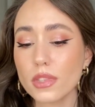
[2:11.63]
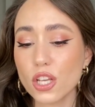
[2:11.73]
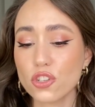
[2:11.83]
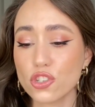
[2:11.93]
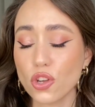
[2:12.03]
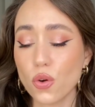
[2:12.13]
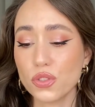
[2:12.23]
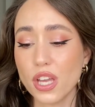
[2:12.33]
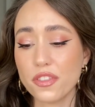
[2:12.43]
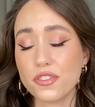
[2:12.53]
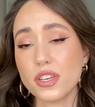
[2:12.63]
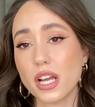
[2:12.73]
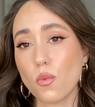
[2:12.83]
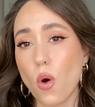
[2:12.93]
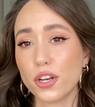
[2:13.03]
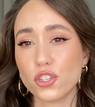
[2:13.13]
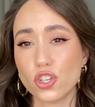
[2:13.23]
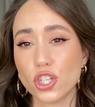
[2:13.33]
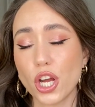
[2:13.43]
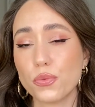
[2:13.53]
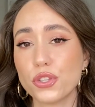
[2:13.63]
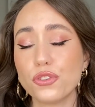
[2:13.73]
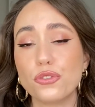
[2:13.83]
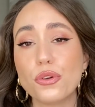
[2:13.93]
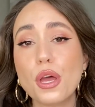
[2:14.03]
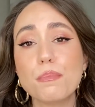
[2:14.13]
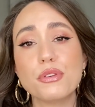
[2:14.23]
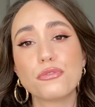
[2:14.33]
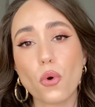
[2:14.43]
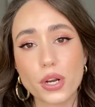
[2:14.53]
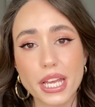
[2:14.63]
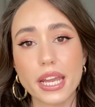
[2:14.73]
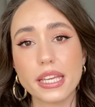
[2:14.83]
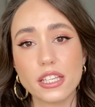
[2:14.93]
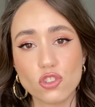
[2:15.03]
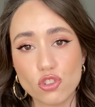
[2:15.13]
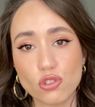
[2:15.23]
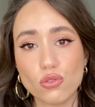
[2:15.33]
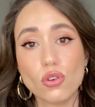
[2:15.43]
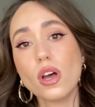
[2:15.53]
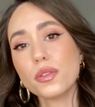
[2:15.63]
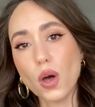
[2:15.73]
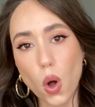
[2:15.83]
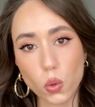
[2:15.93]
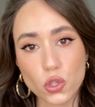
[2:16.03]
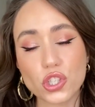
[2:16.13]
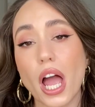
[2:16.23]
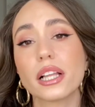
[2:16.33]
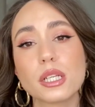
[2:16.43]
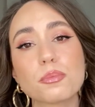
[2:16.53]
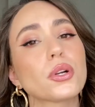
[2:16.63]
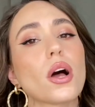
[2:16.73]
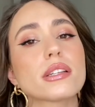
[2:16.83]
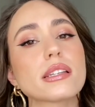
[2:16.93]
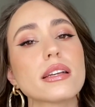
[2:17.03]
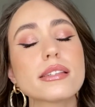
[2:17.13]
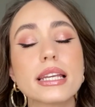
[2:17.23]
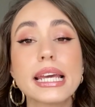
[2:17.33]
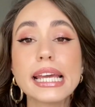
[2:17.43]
So the other thing I wanted to share with you before getting into the whole styling process